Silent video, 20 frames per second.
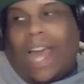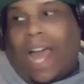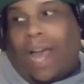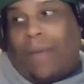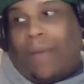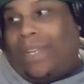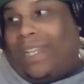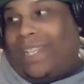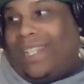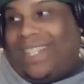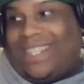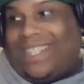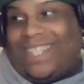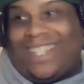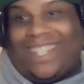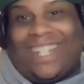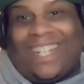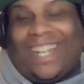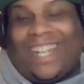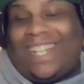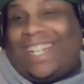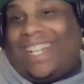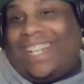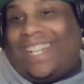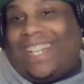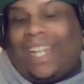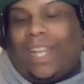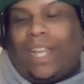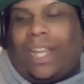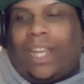I mean, listen, it, it
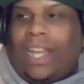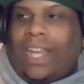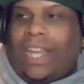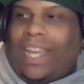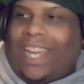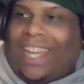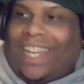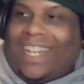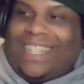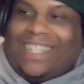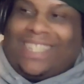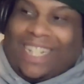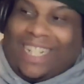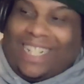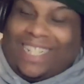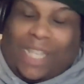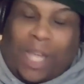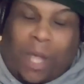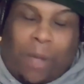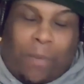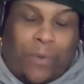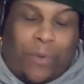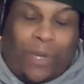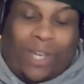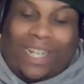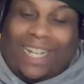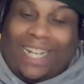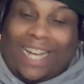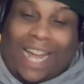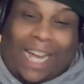any, anytime you
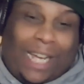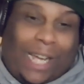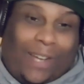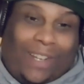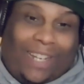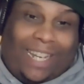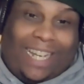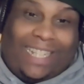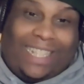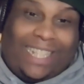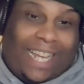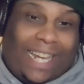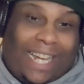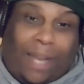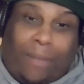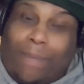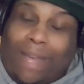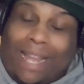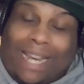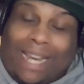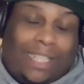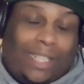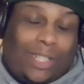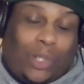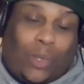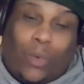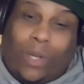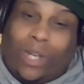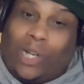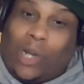get a knockout like that at Madison
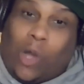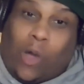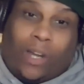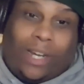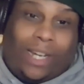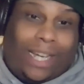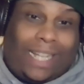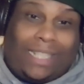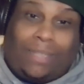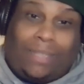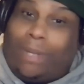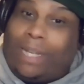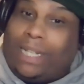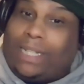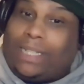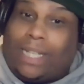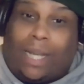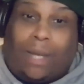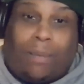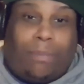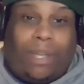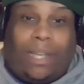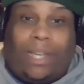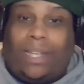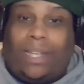Square Garden, that's big time.